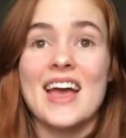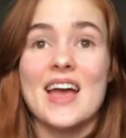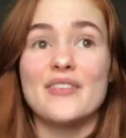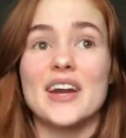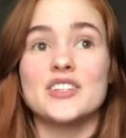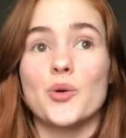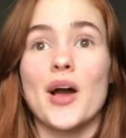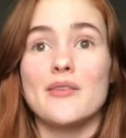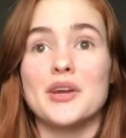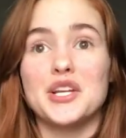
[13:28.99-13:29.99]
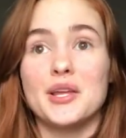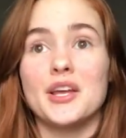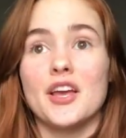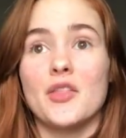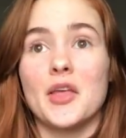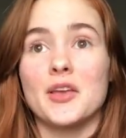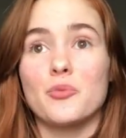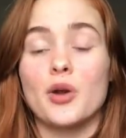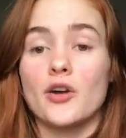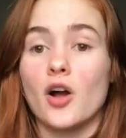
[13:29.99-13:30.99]
If I don't have any like
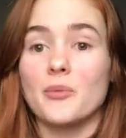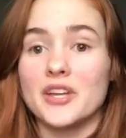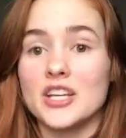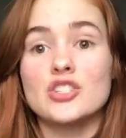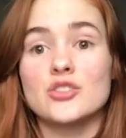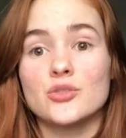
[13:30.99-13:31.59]
prior obligations